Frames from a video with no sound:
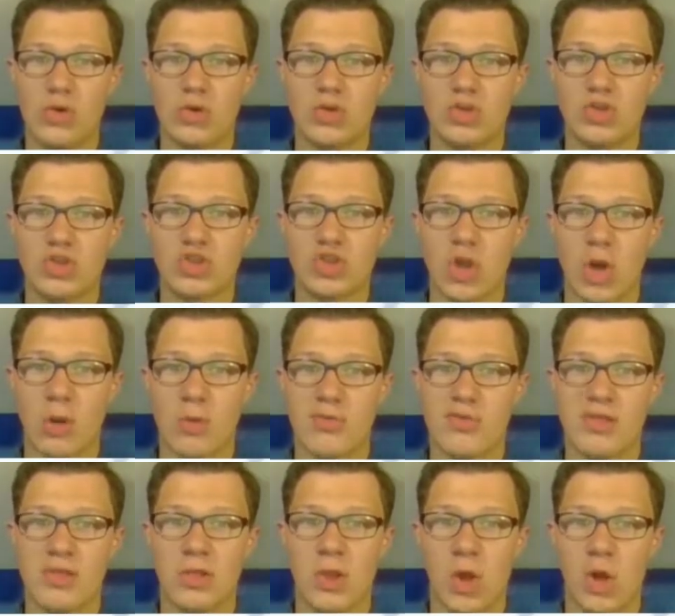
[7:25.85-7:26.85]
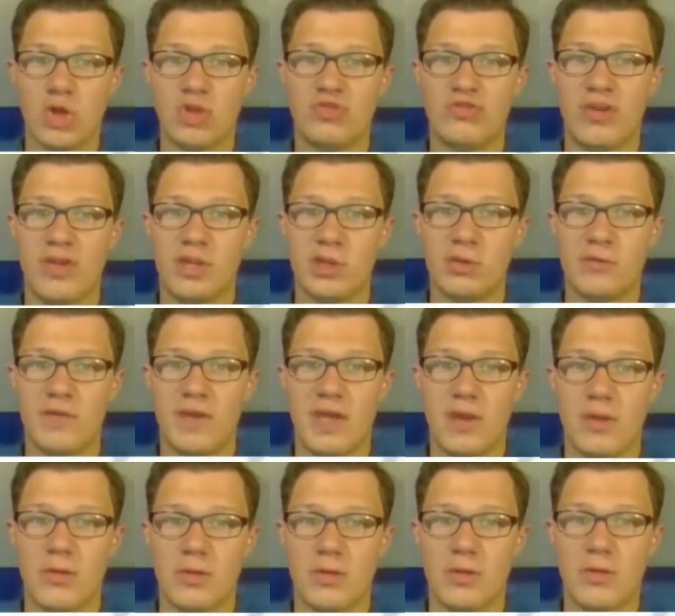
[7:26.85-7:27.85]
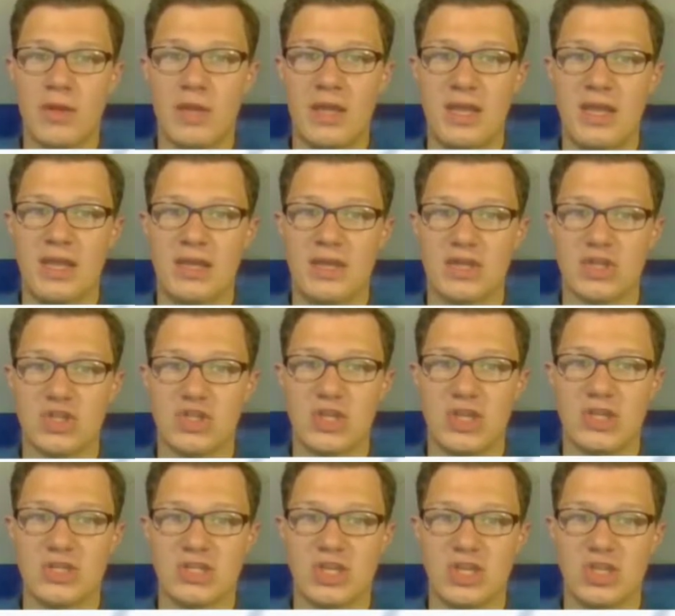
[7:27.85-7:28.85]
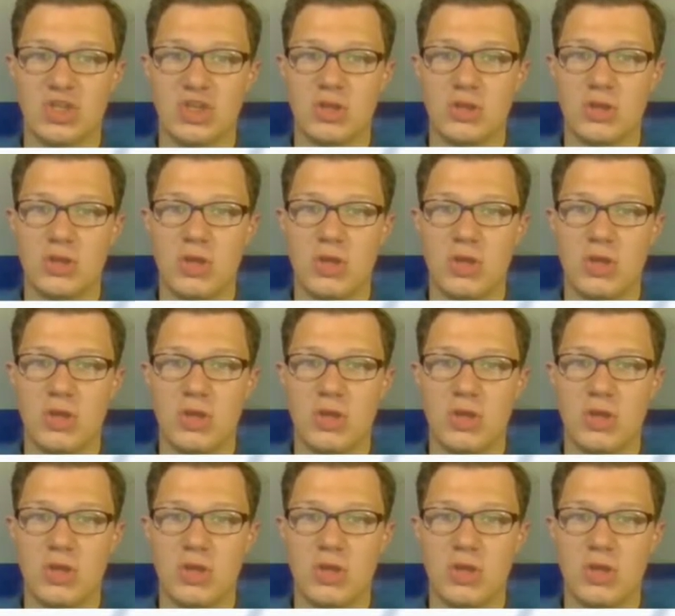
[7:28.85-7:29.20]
to start with a large value of error in initialization,